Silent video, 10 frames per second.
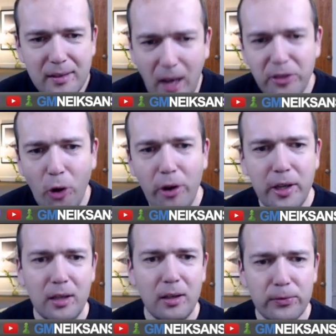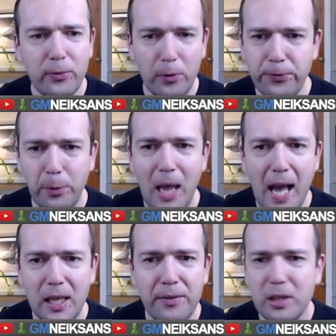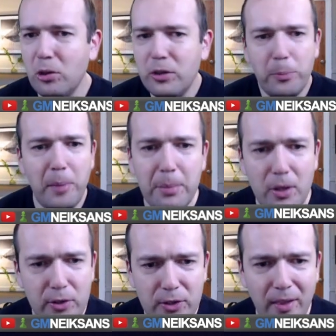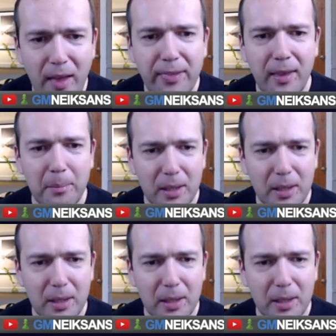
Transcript: annoying for black, even though maybe there's nothing.